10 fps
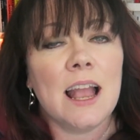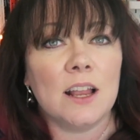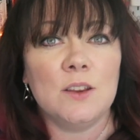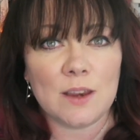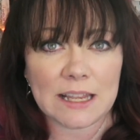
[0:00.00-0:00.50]

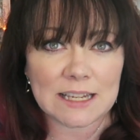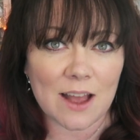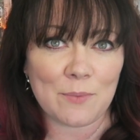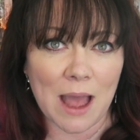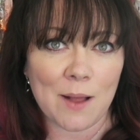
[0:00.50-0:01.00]
And you need to
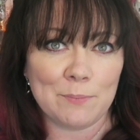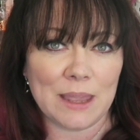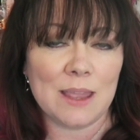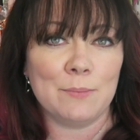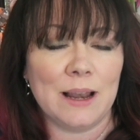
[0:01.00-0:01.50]
have plan
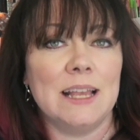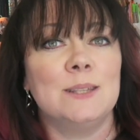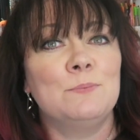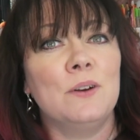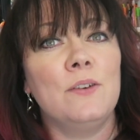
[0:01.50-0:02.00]
B in
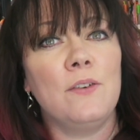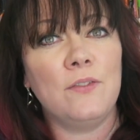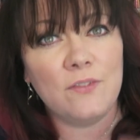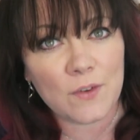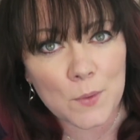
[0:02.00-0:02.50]
place
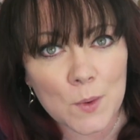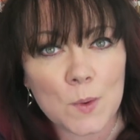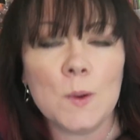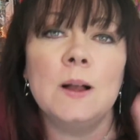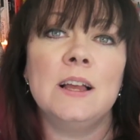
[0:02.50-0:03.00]

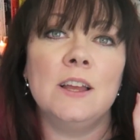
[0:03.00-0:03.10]
before